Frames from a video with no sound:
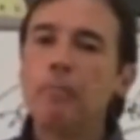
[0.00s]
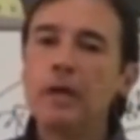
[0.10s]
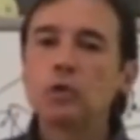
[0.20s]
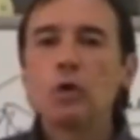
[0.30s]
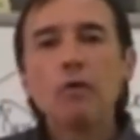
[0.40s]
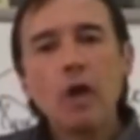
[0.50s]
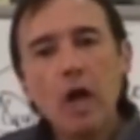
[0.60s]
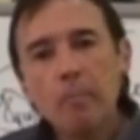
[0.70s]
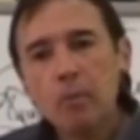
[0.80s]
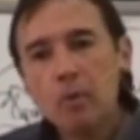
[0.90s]
a picture of a
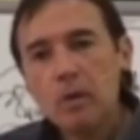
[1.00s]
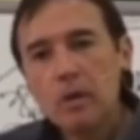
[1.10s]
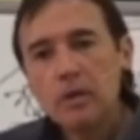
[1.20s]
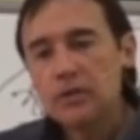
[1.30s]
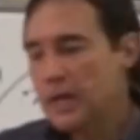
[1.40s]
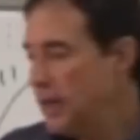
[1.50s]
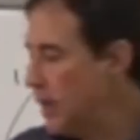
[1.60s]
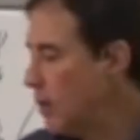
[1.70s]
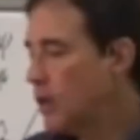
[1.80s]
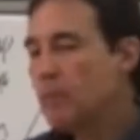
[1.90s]
couple
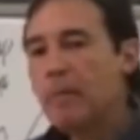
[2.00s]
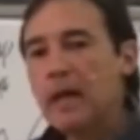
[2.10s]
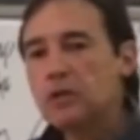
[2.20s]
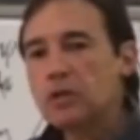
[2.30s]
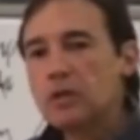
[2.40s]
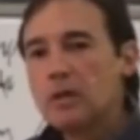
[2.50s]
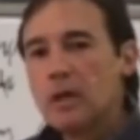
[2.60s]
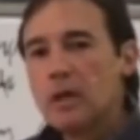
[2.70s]
sitting on a bench